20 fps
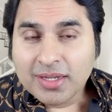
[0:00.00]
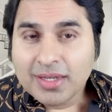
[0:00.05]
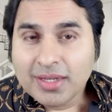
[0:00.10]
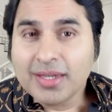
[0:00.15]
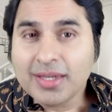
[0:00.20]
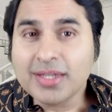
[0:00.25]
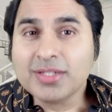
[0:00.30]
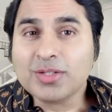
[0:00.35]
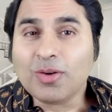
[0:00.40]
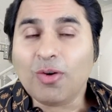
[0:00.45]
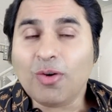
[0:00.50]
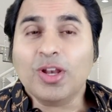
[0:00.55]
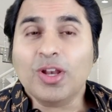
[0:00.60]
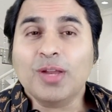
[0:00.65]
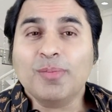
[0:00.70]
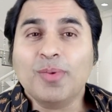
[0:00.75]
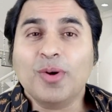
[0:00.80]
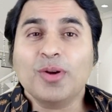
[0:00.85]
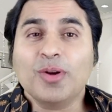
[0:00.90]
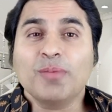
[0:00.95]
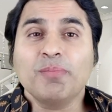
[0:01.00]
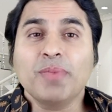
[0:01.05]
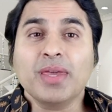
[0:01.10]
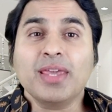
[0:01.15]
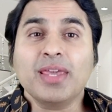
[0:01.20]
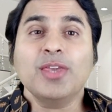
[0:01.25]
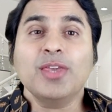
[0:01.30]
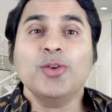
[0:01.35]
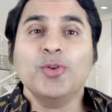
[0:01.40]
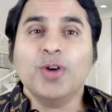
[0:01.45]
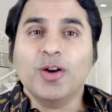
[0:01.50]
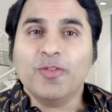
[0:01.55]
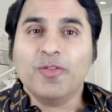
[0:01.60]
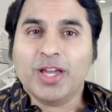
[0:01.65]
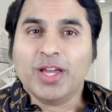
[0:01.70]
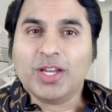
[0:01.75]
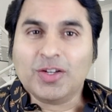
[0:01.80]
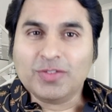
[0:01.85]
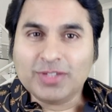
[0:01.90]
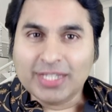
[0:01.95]
is all about making you
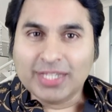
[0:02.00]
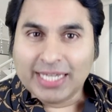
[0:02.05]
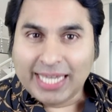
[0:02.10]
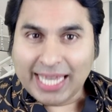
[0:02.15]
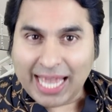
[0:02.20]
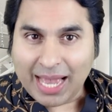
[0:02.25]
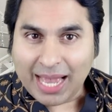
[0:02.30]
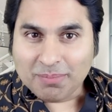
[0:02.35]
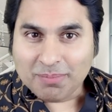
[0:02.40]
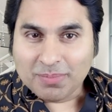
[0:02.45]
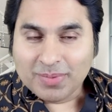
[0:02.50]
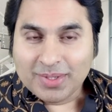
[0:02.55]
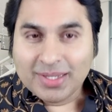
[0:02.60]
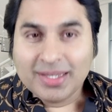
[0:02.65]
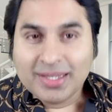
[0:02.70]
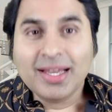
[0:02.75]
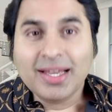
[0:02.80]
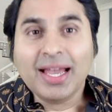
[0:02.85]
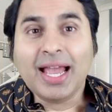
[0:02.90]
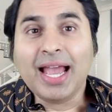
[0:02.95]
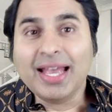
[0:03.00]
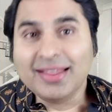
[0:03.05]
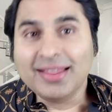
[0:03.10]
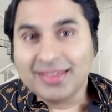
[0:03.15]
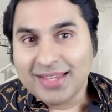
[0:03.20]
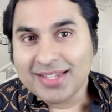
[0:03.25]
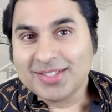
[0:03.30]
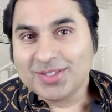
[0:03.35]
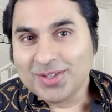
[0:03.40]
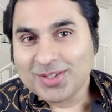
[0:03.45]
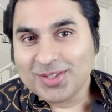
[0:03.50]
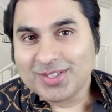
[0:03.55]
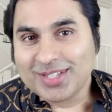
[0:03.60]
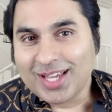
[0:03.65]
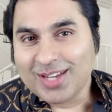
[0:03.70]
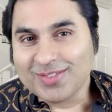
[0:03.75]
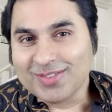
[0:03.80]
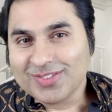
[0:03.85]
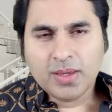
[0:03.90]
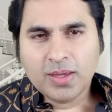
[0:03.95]
aware of the gap and thus
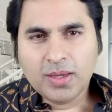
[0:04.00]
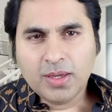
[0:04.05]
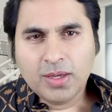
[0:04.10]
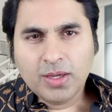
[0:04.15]
yourself.